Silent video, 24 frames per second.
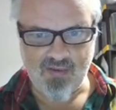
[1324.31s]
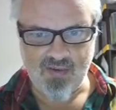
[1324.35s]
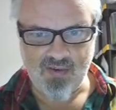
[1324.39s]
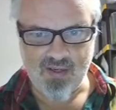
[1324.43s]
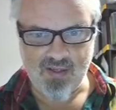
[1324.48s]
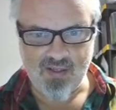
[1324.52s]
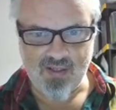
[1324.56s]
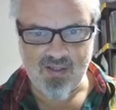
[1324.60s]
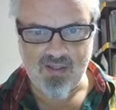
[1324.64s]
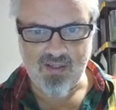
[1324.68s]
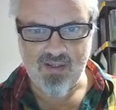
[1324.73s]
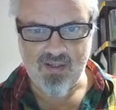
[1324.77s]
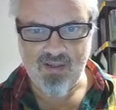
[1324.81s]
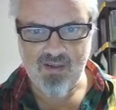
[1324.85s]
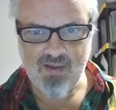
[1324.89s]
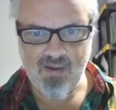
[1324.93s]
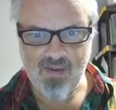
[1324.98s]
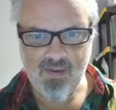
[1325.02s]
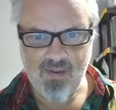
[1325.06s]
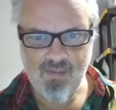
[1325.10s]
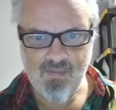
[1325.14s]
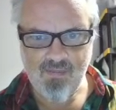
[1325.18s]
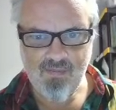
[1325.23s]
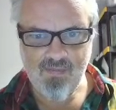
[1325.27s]
because,
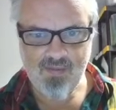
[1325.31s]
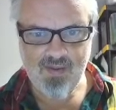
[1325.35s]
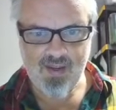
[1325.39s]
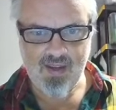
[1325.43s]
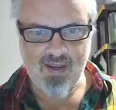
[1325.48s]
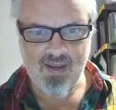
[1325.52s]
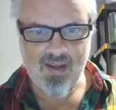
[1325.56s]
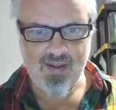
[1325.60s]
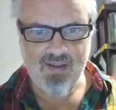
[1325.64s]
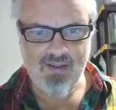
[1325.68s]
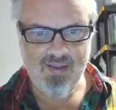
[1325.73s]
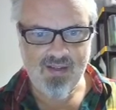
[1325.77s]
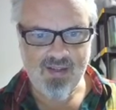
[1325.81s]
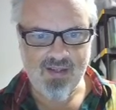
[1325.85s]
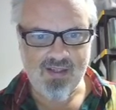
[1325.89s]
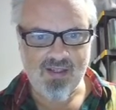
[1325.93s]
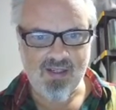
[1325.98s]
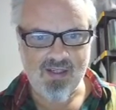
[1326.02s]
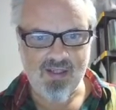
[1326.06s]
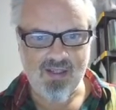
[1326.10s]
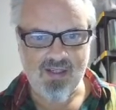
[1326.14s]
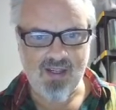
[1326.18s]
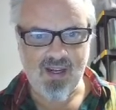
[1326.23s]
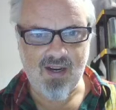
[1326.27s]
yeah, that's
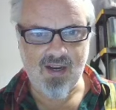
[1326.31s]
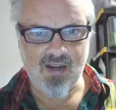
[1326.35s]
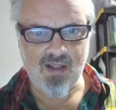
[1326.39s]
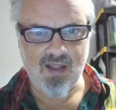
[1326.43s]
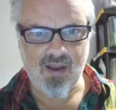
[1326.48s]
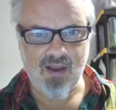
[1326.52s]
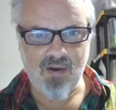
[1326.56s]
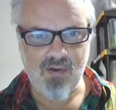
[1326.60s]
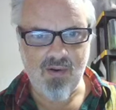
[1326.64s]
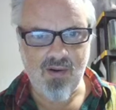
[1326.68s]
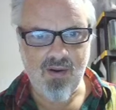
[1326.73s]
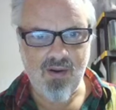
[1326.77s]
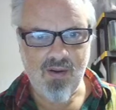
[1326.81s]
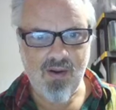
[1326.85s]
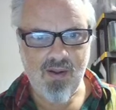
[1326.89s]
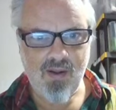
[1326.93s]
just not allowed.